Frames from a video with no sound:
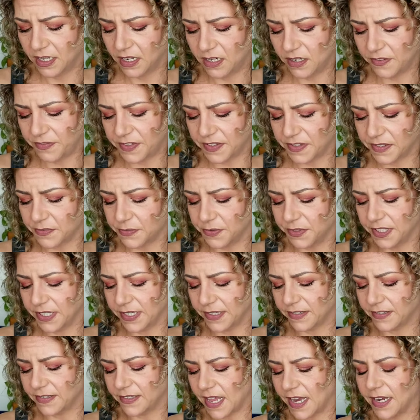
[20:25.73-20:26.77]
I don't know if this is really
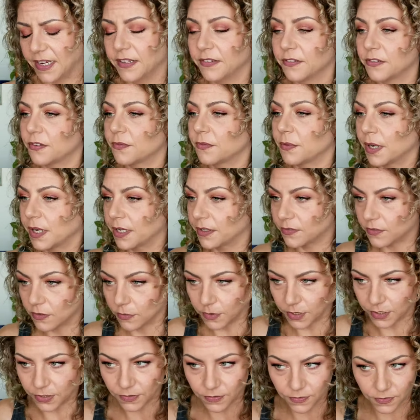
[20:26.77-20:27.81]
a setting spray so
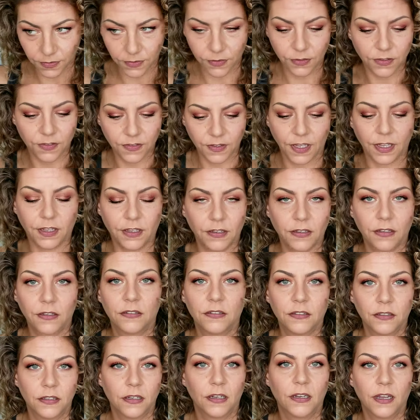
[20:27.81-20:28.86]
much as just like
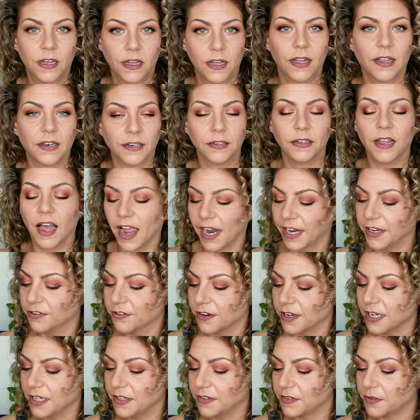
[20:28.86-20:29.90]
a
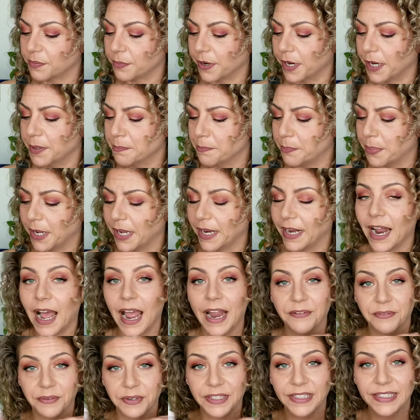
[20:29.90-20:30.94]
hydrating spray, but
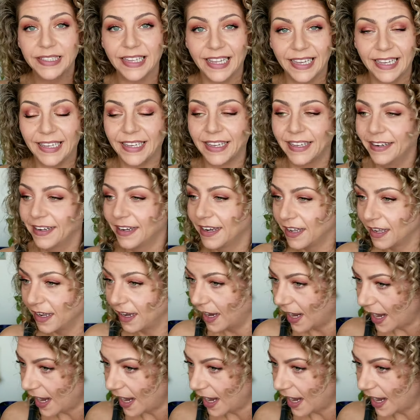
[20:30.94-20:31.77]
I really like it.